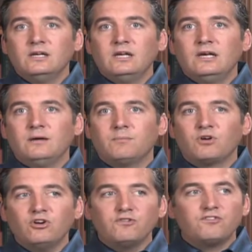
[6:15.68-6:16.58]
it
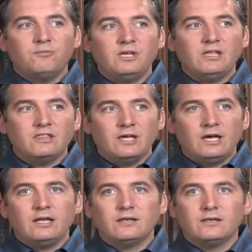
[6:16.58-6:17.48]
proved to me
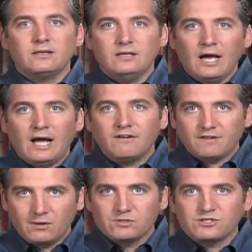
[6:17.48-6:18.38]
that yeah, if
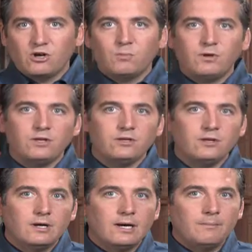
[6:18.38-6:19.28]
I was
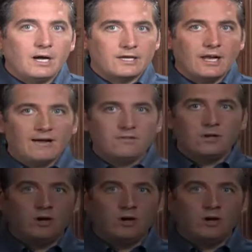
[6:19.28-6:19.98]
open, um, I could have it